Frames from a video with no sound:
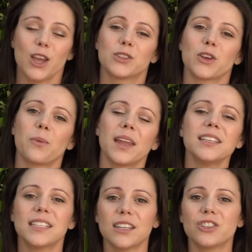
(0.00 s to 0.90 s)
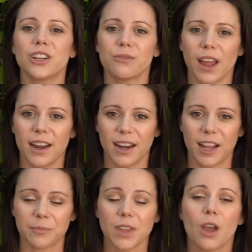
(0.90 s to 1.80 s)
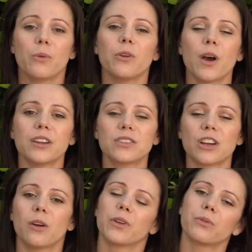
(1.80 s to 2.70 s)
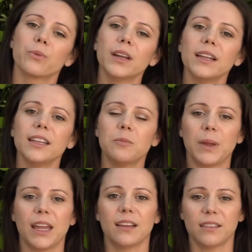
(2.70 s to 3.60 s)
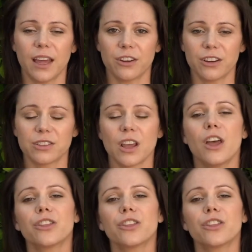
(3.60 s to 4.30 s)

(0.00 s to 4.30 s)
So when teaching writing, we want to start with really big letters.